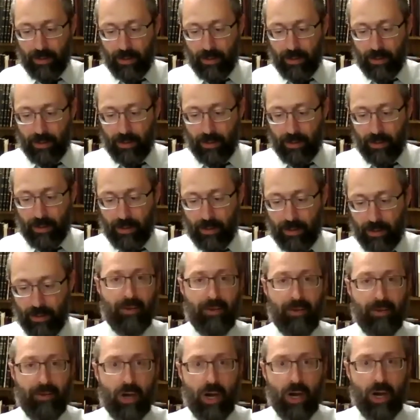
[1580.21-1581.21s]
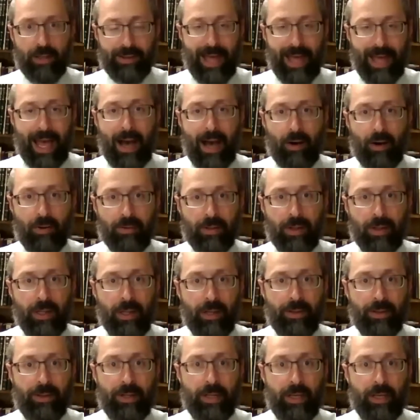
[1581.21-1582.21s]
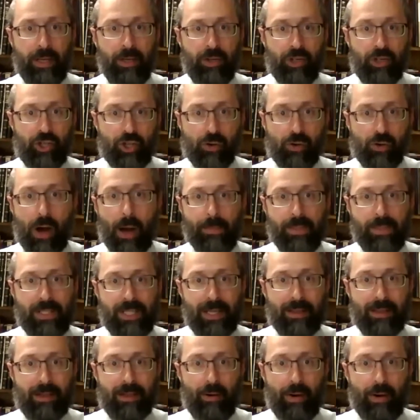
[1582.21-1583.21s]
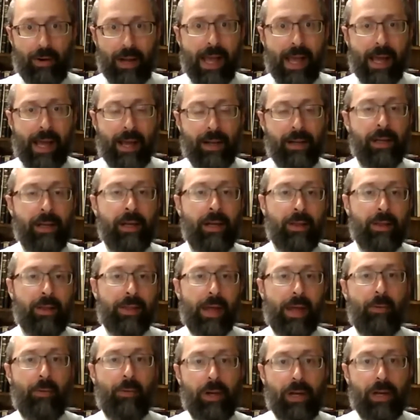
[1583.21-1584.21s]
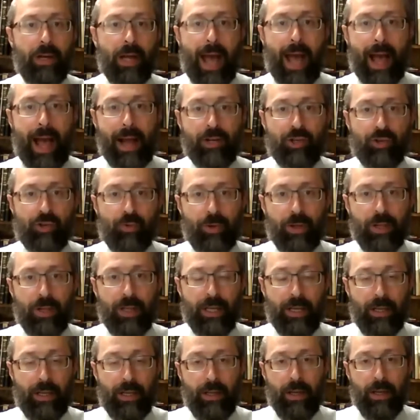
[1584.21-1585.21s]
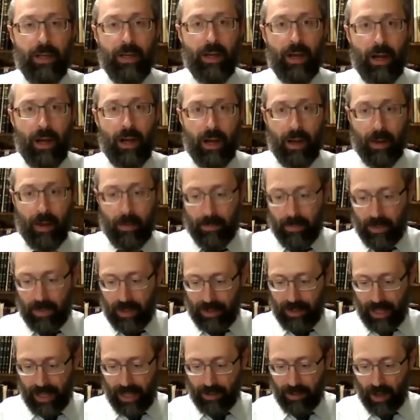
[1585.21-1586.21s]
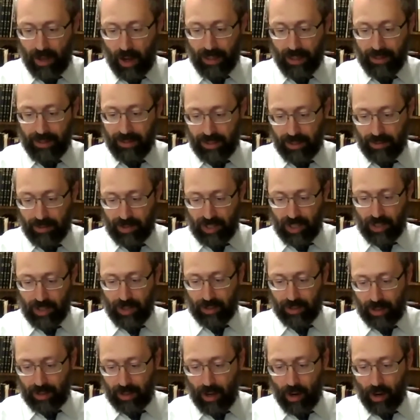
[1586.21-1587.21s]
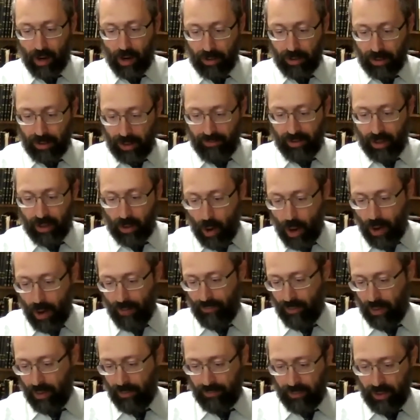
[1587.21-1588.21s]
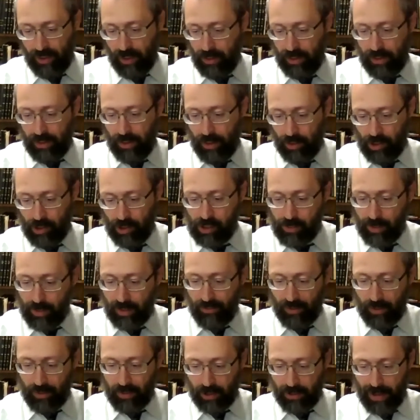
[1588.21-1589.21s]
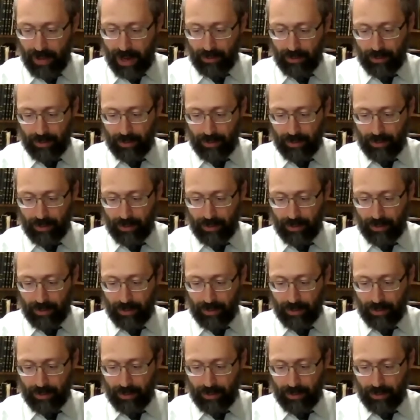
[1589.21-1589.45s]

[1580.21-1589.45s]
Because you see that if you cut down the shrubs that they're in, they would actually they die. So you see that they are living off of the nourishment from the ground.